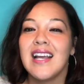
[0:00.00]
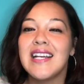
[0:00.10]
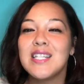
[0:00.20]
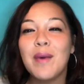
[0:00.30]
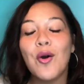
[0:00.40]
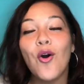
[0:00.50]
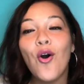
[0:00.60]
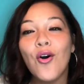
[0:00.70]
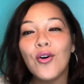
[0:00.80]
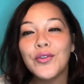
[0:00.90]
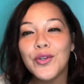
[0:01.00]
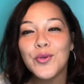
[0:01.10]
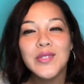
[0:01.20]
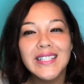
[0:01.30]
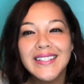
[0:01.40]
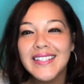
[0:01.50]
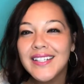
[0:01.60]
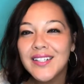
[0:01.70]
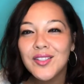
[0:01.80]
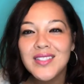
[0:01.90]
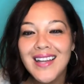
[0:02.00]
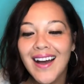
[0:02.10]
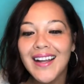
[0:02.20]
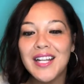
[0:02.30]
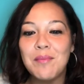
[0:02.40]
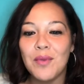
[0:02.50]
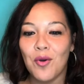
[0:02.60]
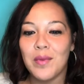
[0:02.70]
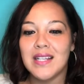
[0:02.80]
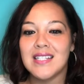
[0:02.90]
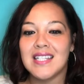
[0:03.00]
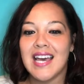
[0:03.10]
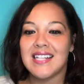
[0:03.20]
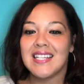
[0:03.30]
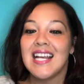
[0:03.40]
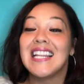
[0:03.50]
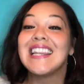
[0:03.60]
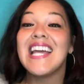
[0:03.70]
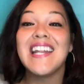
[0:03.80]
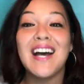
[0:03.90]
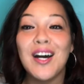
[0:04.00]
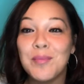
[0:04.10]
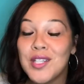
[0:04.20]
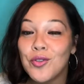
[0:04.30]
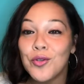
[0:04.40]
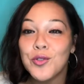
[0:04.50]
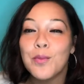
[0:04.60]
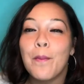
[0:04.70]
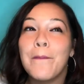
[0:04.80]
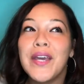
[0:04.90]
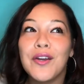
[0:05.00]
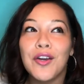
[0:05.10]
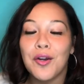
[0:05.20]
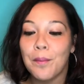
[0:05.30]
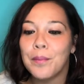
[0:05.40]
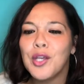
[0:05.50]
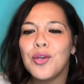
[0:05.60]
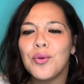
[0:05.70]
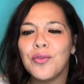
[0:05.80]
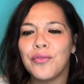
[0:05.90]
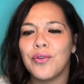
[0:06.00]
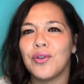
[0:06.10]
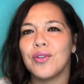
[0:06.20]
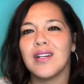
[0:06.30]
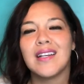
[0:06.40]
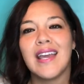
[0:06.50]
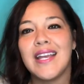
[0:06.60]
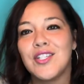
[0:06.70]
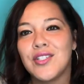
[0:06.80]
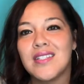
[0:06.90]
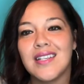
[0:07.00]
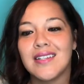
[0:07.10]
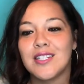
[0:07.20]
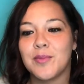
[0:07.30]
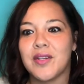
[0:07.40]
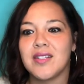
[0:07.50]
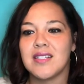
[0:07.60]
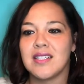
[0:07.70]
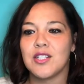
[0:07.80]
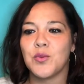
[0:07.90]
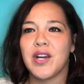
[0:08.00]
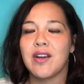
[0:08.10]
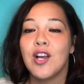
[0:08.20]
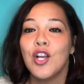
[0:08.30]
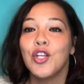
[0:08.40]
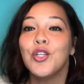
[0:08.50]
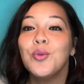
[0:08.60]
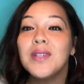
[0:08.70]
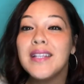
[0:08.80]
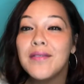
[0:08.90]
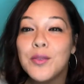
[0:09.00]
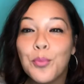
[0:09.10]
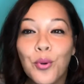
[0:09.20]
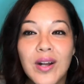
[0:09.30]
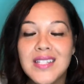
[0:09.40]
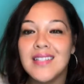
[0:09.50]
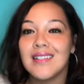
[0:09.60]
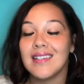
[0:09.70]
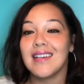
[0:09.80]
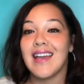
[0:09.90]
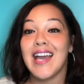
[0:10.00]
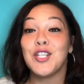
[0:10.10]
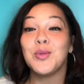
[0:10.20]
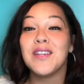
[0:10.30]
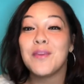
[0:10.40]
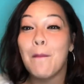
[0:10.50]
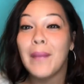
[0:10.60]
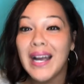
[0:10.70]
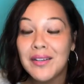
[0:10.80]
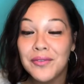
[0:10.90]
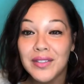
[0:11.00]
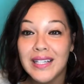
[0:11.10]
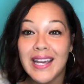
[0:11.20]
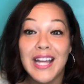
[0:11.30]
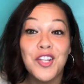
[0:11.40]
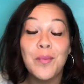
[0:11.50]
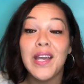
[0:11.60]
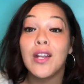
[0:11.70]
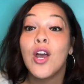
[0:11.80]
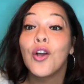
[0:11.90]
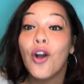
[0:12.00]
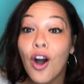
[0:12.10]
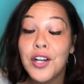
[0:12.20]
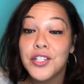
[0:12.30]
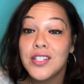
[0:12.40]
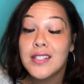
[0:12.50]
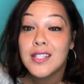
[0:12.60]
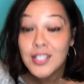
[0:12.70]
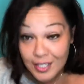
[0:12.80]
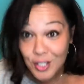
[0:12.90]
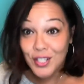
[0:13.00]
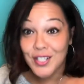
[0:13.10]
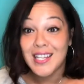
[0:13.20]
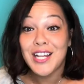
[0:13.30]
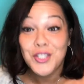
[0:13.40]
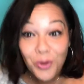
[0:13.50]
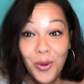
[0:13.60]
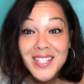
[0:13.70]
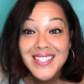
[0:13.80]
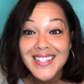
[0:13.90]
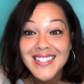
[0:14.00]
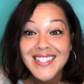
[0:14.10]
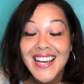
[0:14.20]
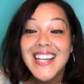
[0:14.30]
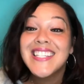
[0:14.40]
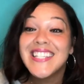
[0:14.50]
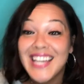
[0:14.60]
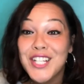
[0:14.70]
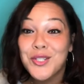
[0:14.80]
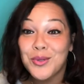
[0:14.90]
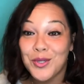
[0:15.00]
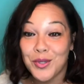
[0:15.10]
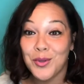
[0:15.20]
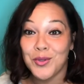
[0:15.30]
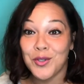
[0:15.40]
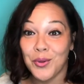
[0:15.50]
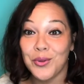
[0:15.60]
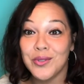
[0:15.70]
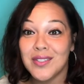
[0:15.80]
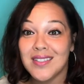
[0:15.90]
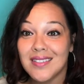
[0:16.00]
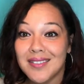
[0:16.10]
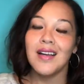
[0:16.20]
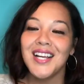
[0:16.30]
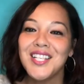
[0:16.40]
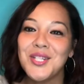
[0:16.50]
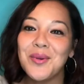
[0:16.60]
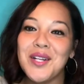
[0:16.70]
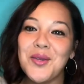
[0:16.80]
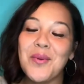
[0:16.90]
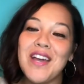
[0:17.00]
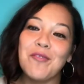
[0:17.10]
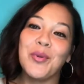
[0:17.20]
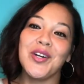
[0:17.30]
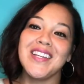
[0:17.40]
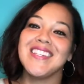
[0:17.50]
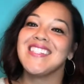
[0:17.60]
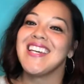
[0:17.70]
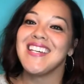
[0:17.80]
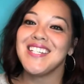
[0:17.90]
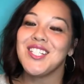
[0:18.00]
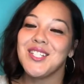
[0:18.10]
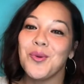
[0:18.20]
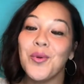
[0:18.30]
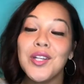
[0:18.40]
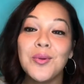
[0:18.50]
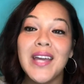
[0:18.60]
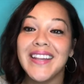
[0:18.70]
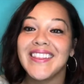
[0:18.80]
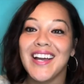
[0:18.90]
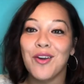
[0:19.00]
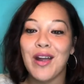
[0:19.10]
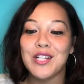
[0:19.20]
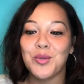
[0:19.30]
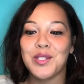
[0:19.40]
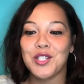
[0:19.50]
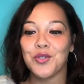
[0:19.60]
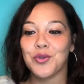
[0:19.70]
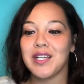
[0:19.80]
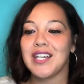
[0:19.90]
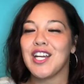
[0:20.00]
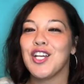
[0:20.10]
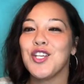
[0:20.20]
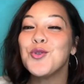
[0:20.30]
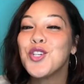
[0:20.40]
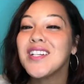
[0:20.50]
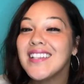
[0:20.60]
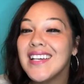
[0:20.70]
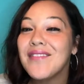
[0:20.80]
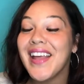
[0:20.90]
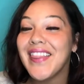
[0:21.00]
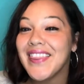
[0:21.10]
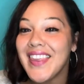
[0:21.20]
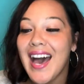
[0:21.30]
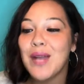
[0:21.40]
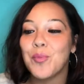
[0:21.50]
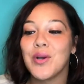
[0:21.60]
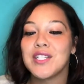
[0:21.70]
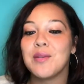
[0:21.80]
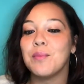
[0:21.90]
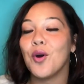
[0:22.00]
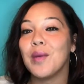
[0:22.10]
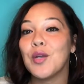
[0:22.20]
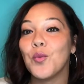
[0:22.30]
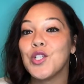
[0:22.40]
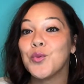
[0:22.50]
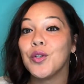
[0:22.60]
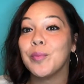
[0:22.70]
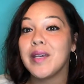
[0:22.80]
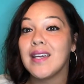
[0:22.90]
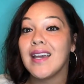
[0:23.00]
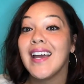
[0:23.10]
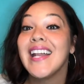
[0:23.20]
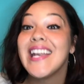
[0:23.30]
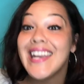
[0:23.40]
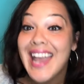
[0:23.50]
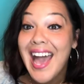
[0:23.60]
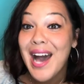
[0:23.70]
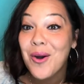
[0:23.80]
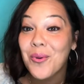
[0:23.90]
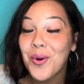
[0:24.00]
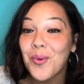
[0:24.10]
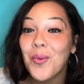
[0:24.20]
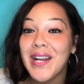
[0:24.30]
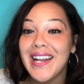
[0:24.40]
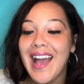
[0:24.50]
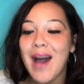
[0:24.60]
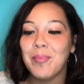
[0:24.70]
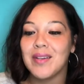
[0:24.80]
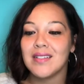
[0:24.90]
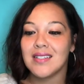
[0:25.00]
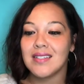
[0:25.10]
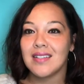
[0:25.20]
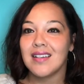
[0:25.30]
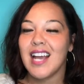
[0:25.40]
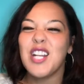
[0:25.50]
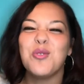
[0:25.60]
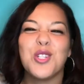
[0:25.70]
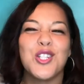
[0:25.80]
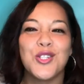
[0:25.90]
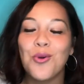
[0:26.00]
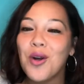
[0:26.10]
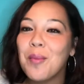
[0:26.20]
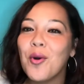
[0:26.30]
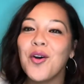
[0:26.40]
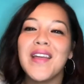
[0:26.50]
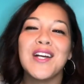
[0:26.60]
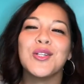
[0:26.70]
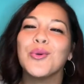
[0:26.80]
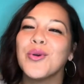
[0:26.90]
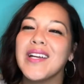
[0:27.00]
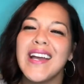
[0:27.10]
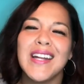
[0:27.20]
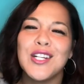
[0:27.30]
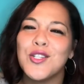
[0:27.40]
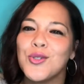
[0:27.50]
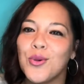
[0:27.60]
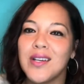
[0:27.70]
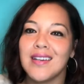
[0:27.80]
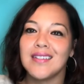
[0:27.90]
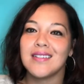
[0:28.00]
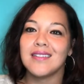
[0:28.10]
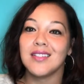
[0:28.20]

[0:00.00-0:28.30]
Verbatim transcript: It's about all those little tiny moments that led up to those bigger, beautiful occasions and experiences where you lived presently and you lived mindfully and you made conscious decisions and choices to get you to those goals. So, another way of putting this is when you get that graduate degree, you should live in that present moment, which will be now when it happens. And you should soak up all that glory and enjoy it.